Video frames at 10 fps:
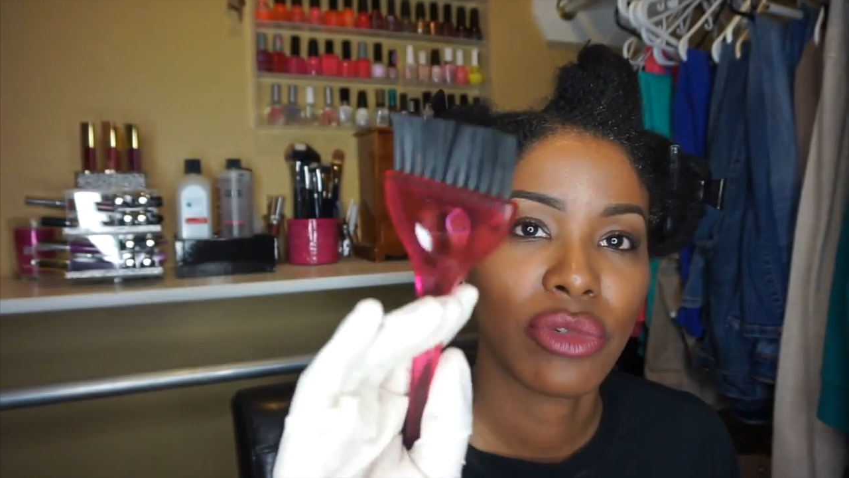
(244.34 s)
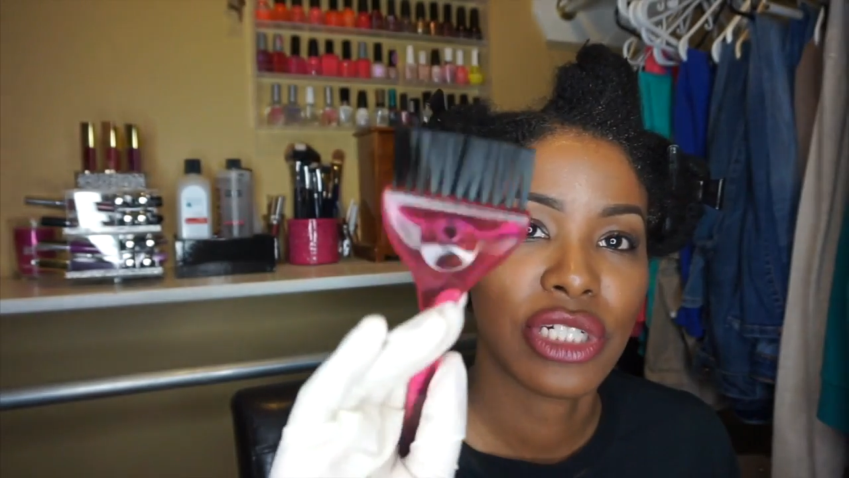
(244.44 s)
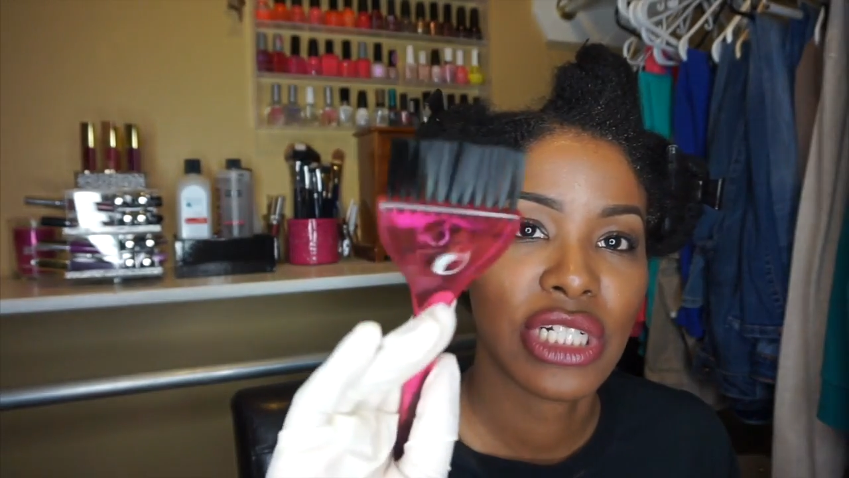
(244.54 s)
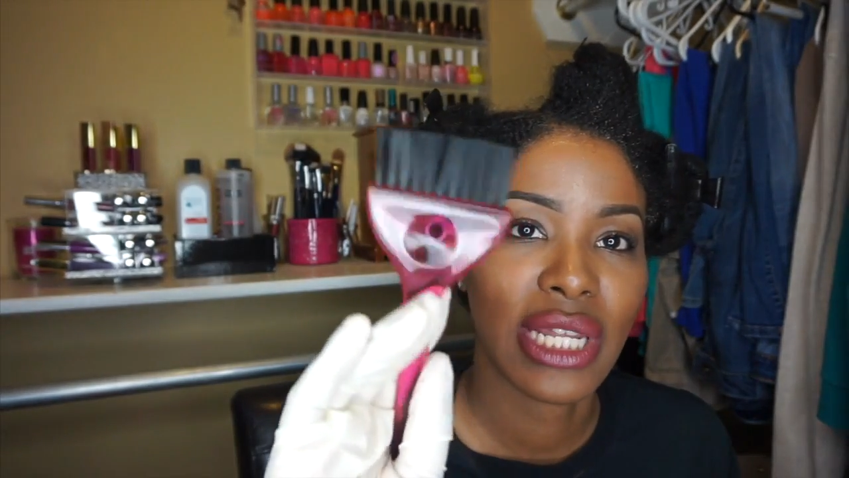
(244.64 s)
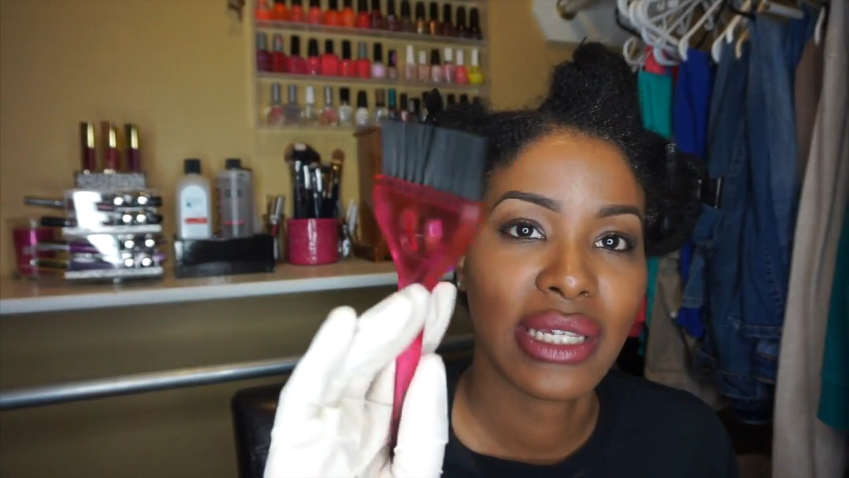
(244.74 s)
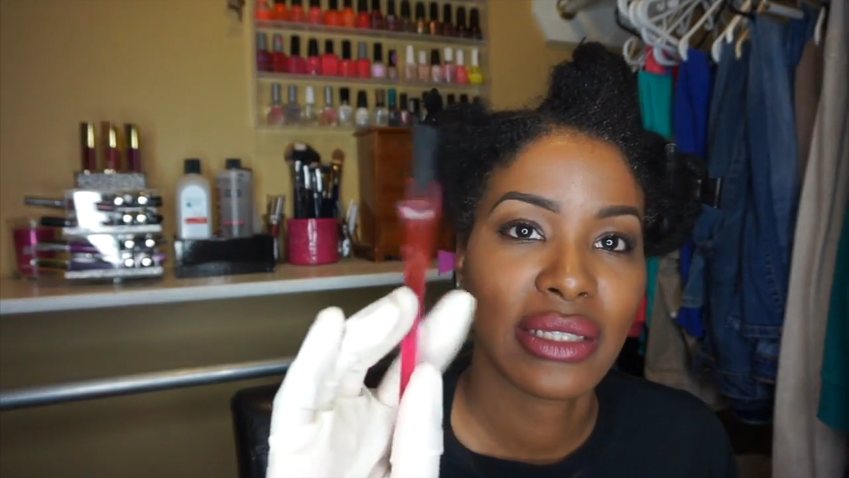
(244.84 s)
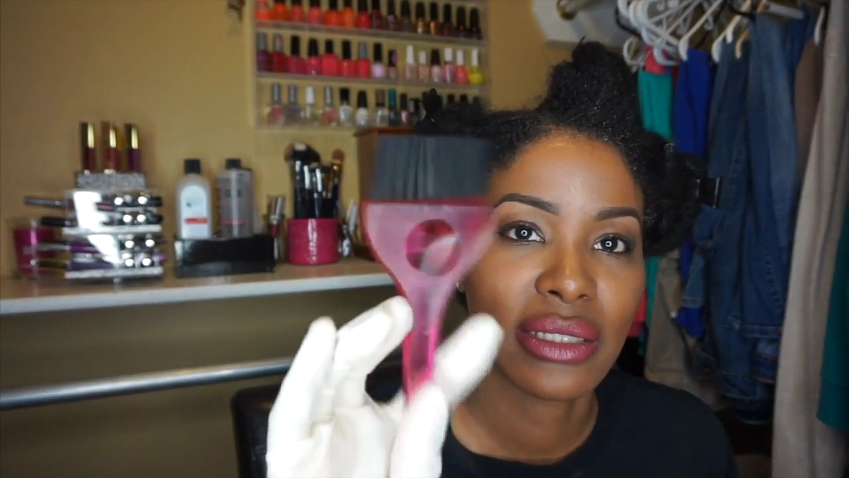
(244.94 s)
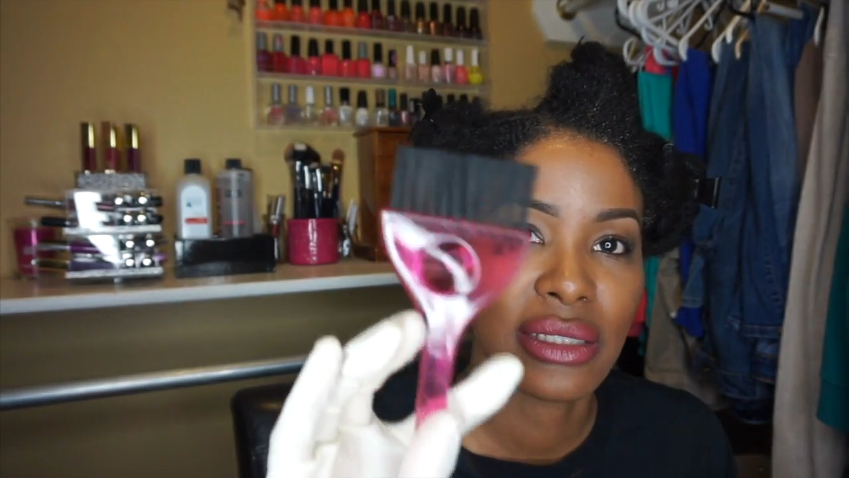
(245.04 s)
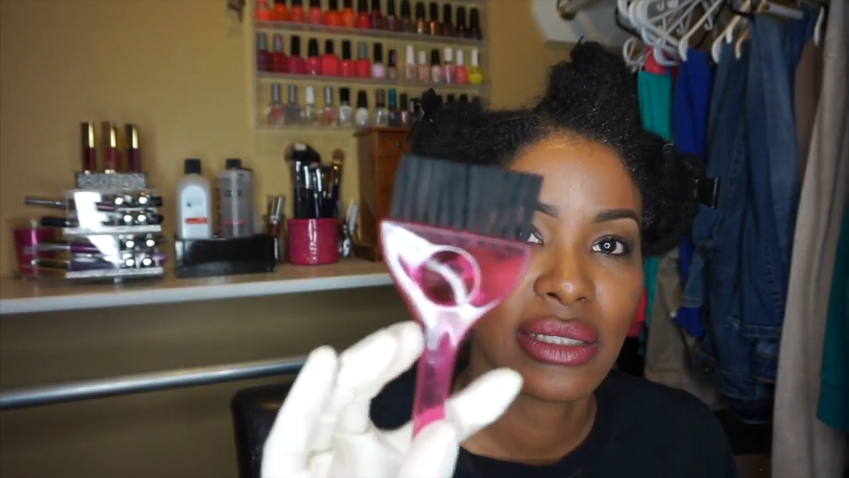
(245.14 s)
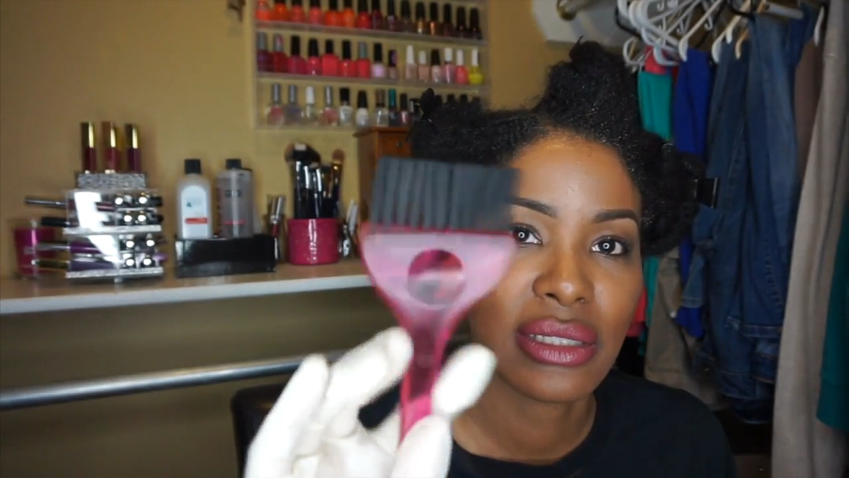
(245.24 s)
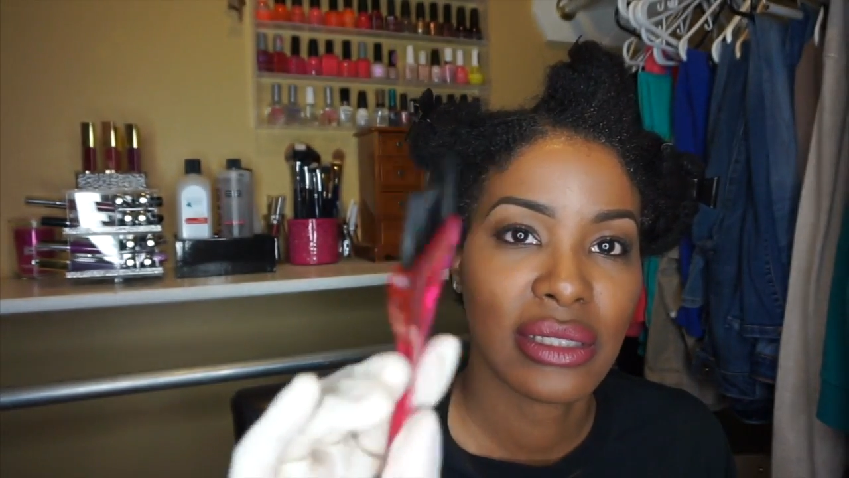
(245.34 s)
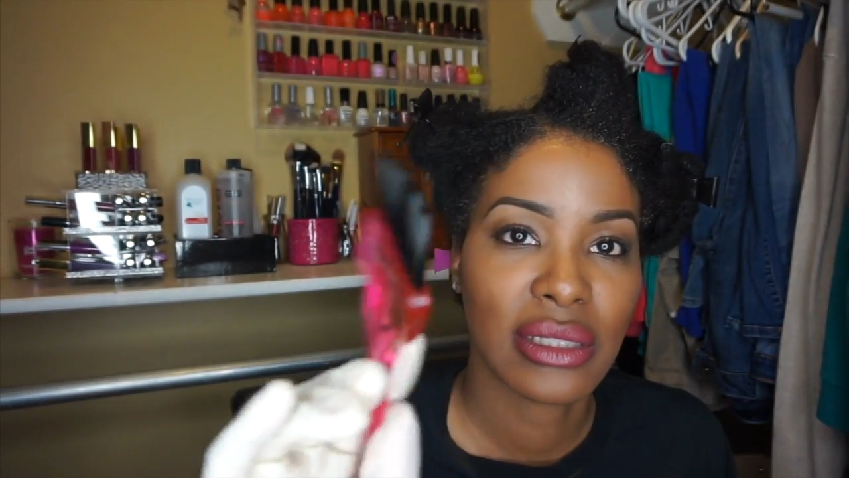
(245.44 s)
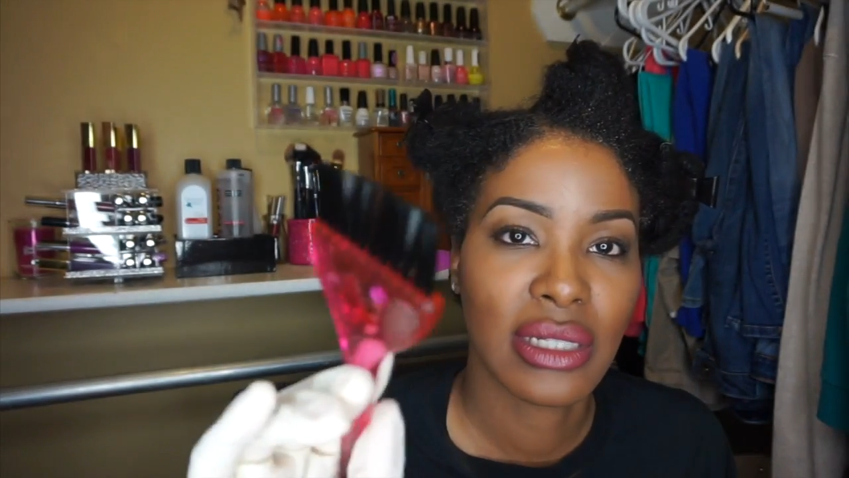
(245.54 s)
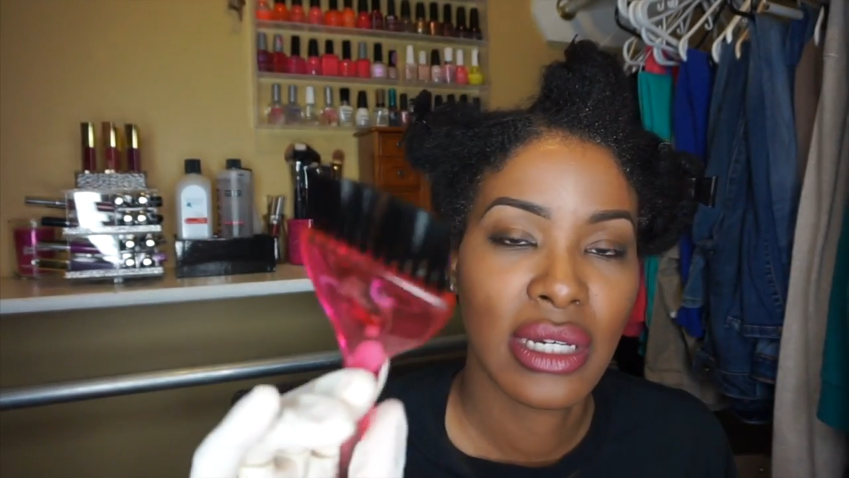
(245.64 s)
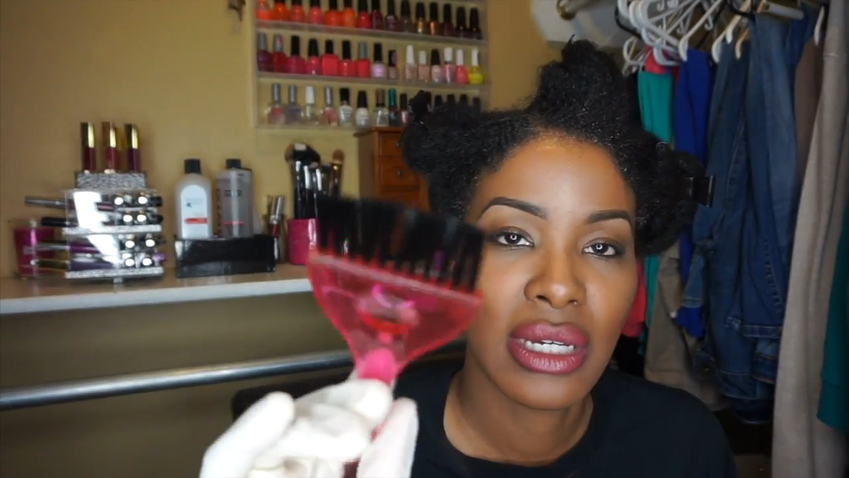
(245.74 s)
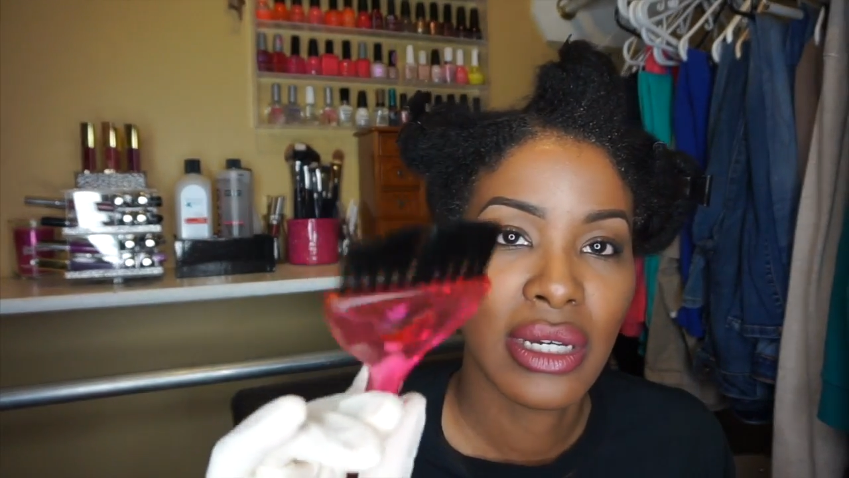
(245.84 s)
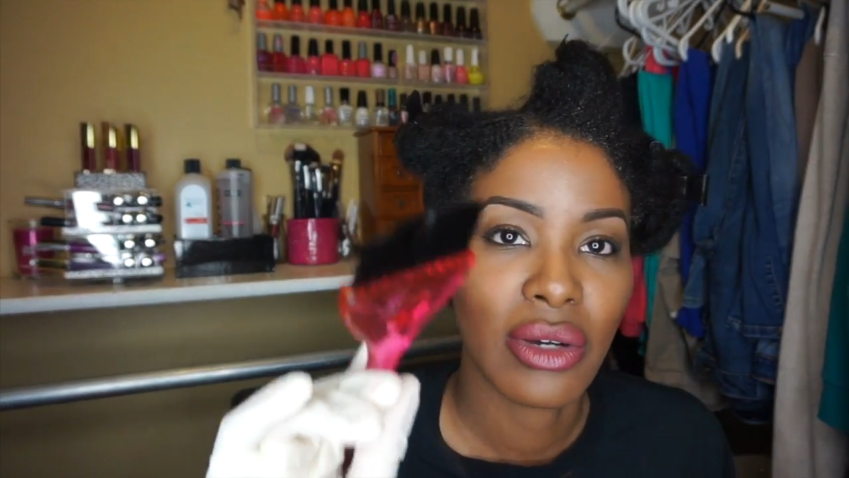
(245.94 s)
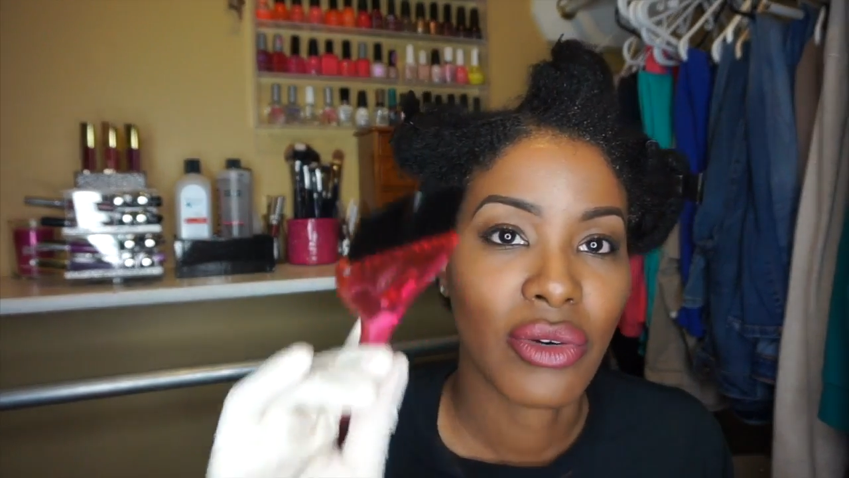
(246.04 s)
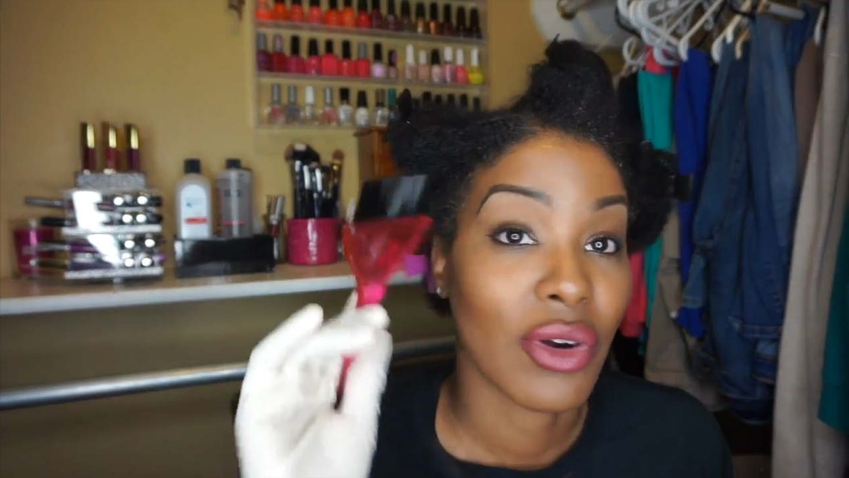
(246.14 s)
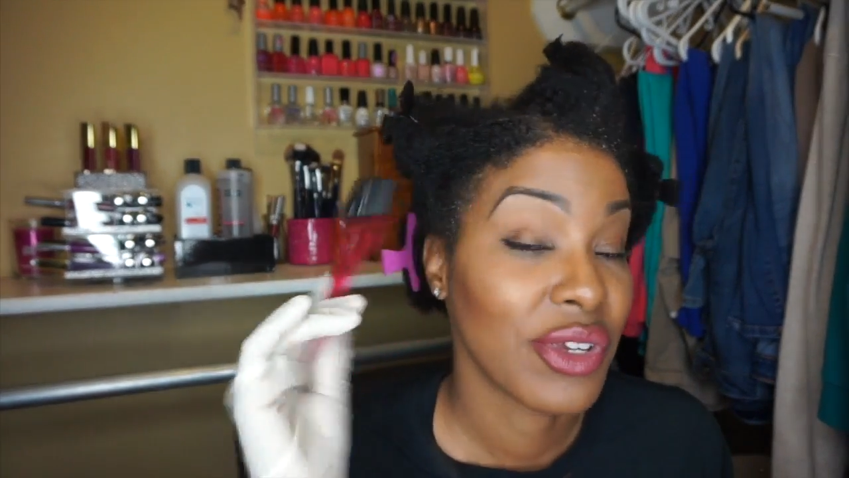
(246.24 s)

brush like this, or